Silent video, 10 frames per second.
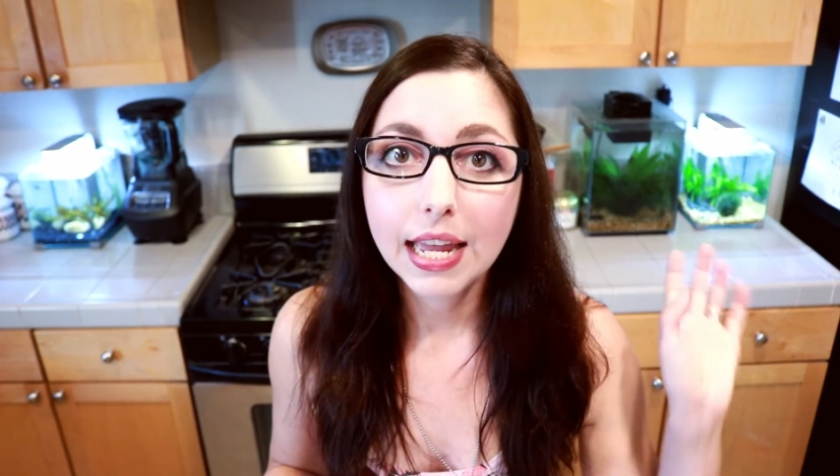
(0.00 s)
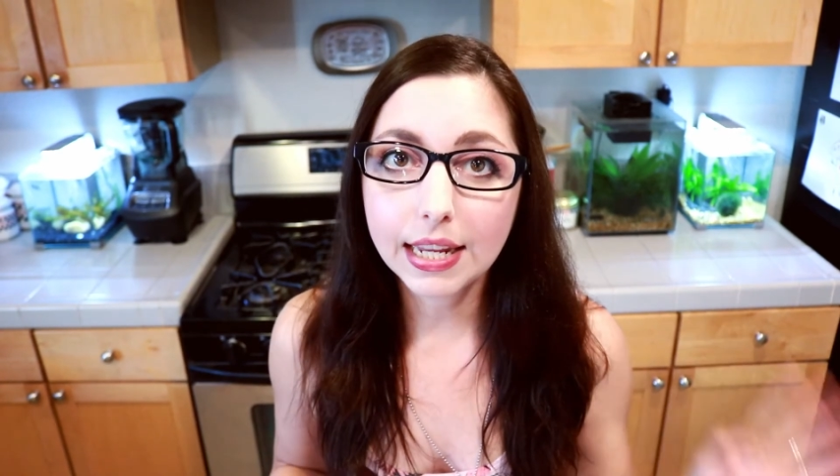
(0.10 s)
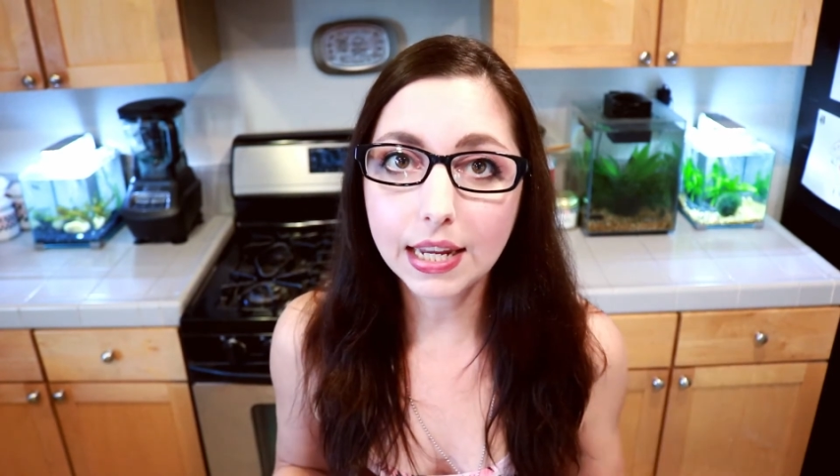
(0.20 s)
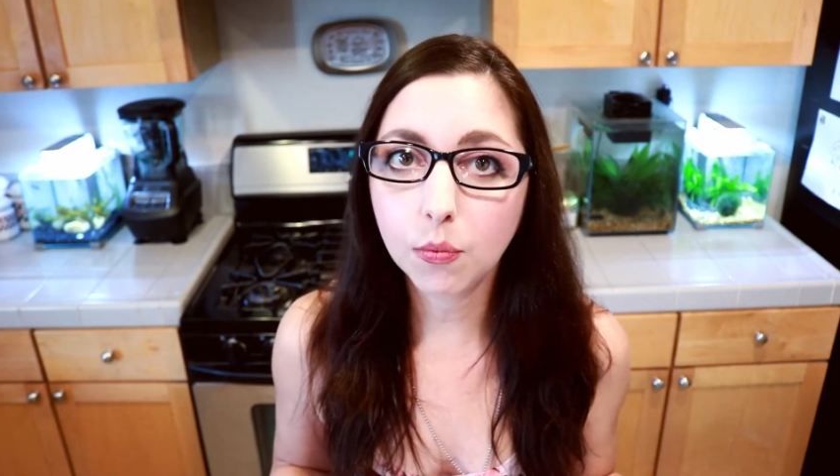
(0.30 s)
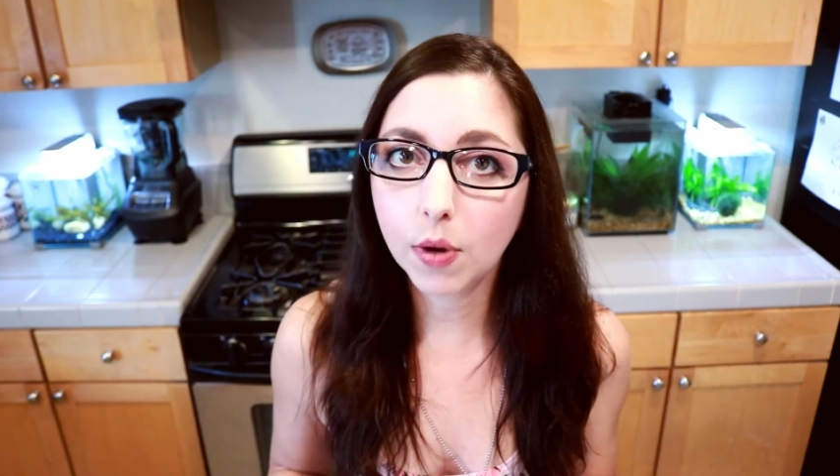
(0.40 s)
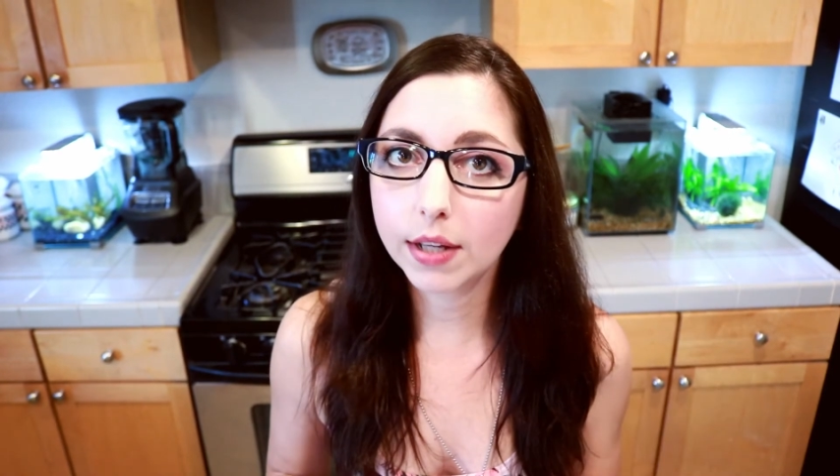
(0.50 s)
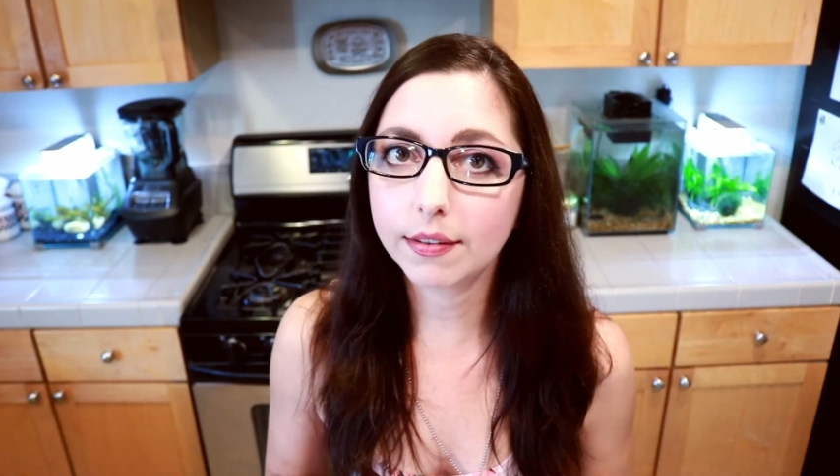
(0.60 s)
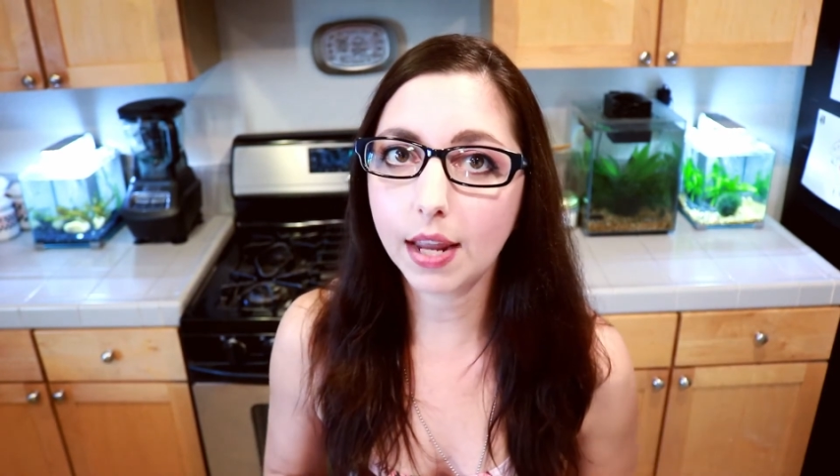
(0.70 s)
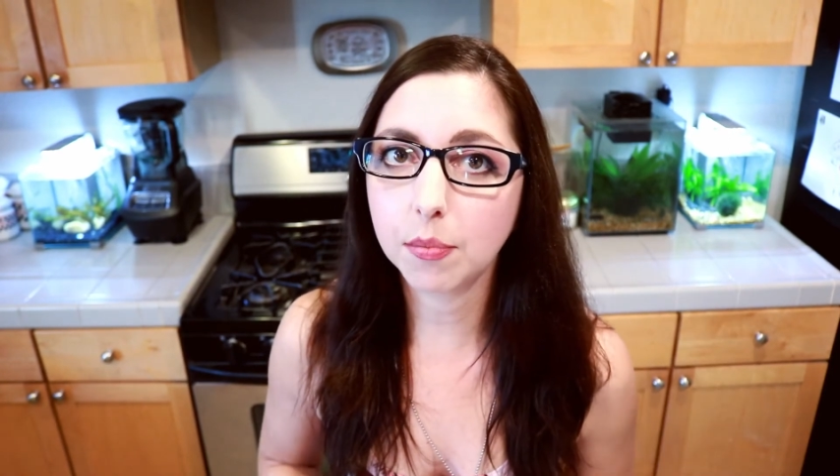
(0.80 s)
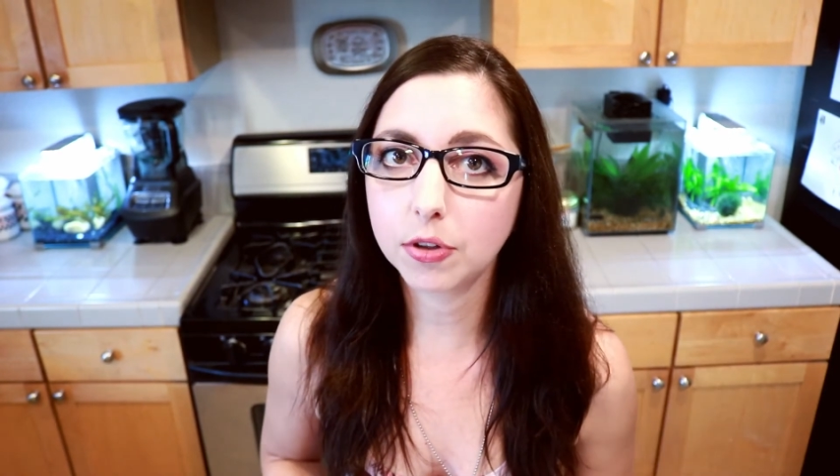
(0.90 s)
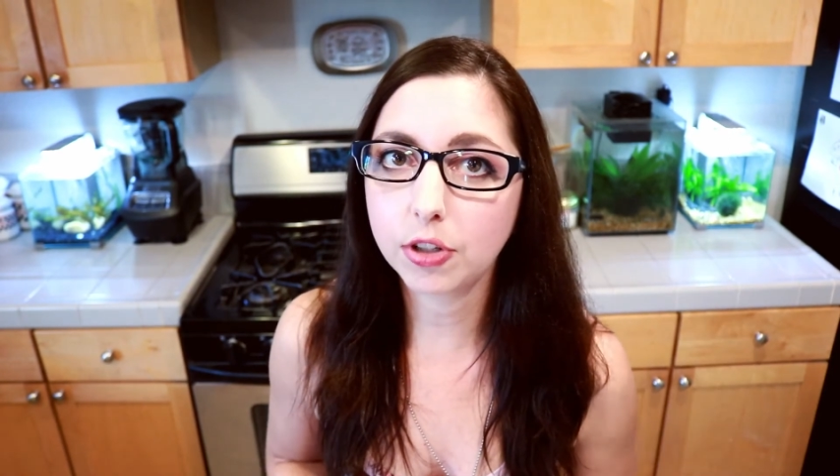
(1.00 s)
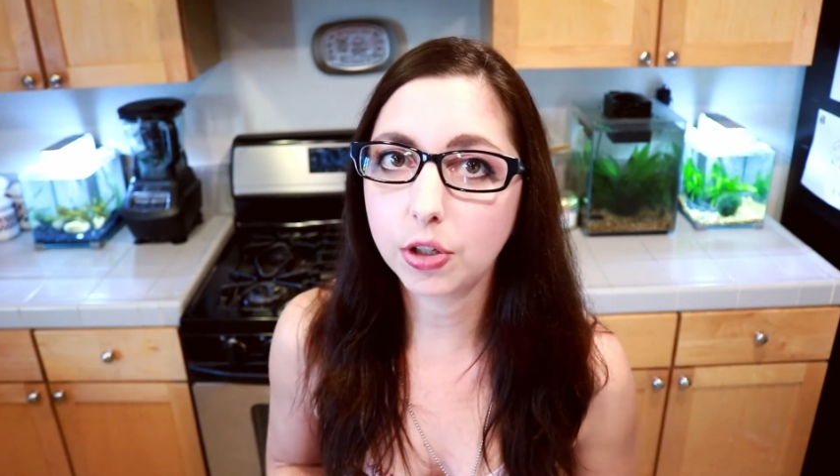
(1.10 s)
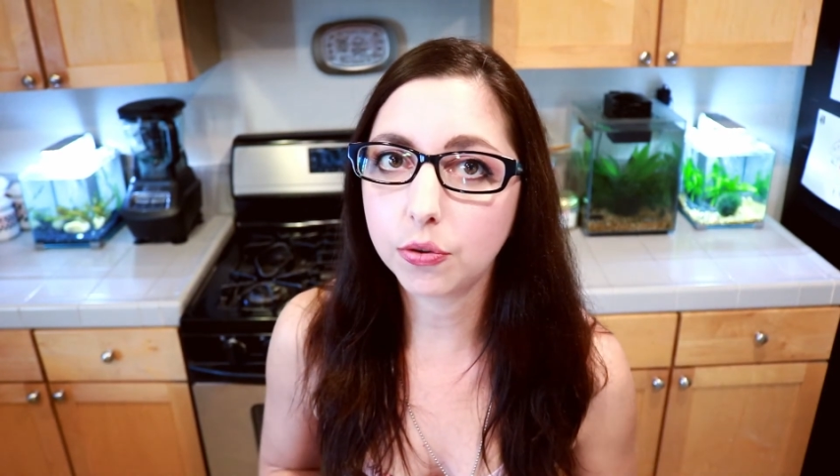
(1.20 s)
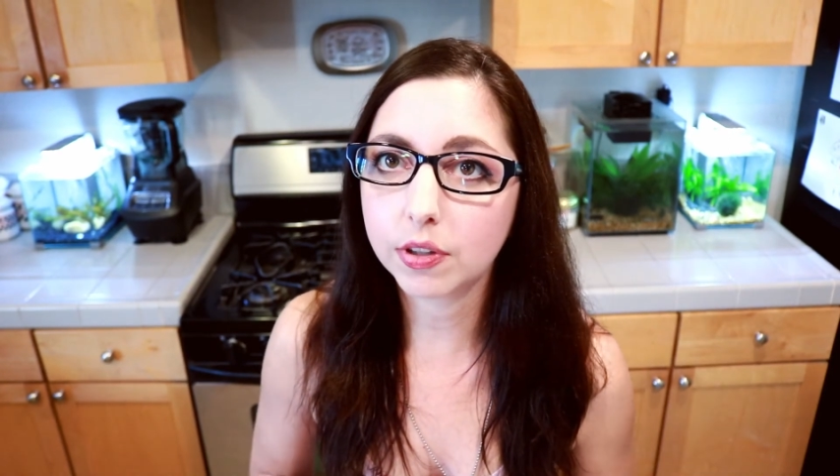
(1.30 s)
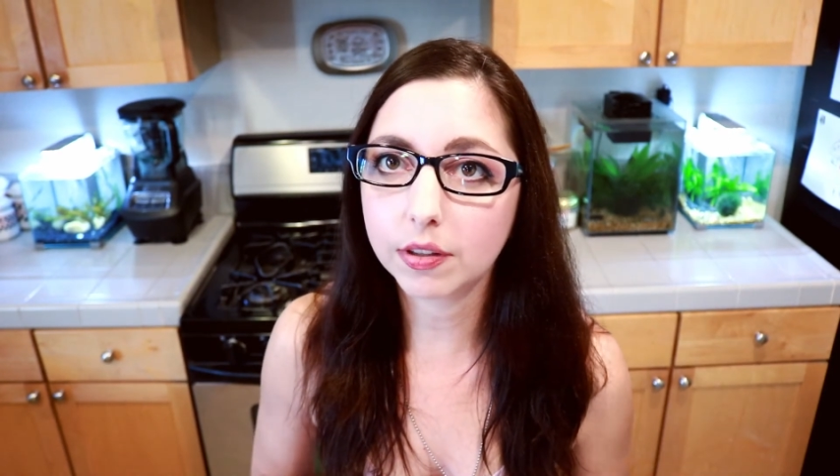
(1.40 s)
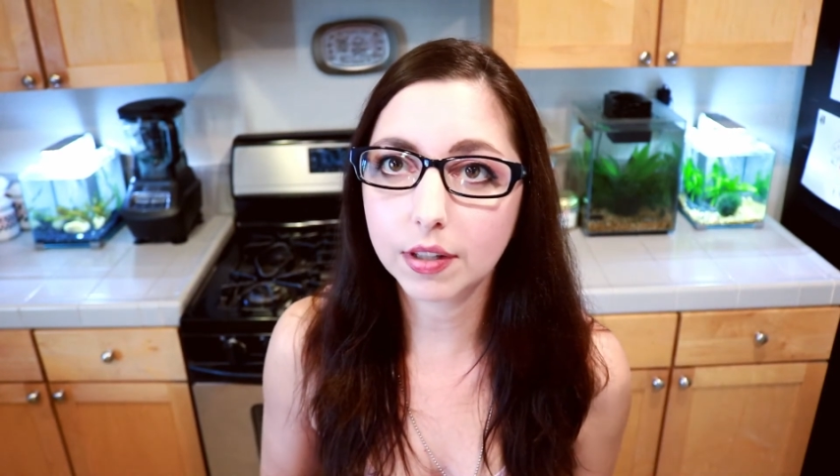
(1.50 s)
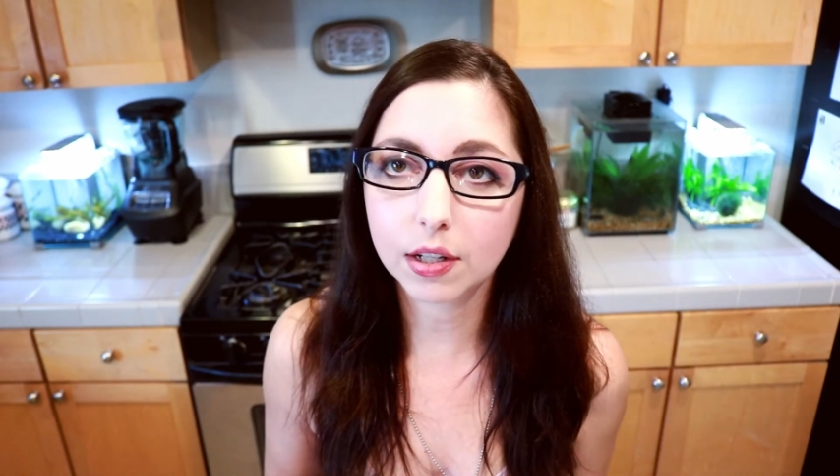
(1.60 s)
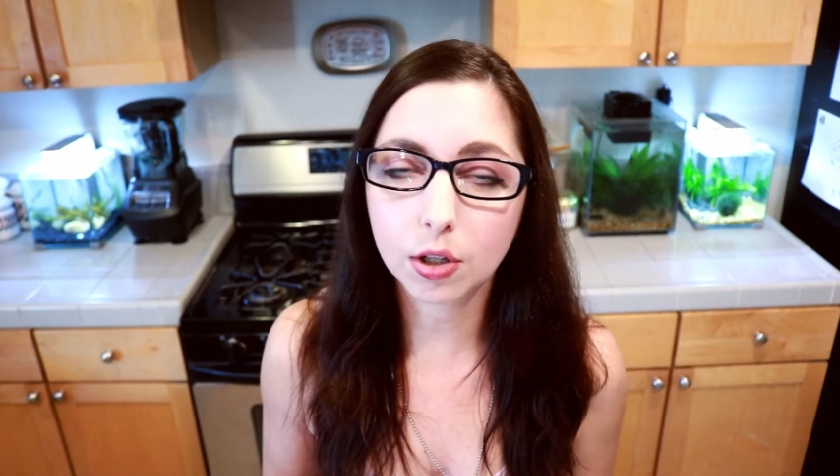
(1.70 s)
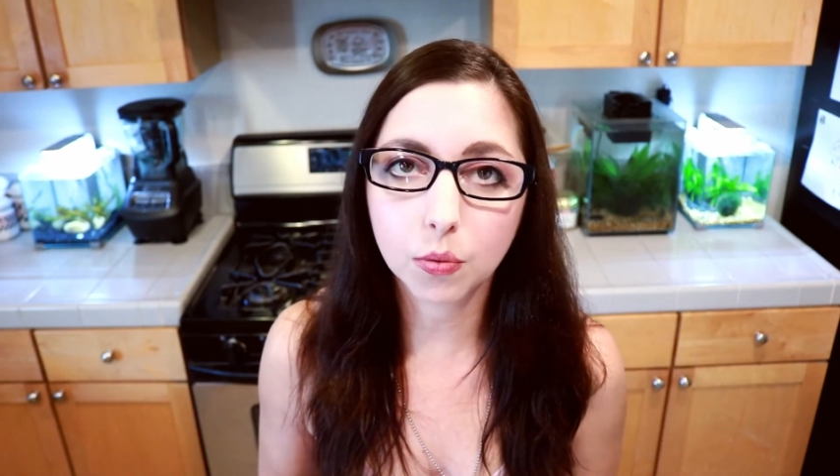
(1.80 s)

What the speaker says: he was able to use this litter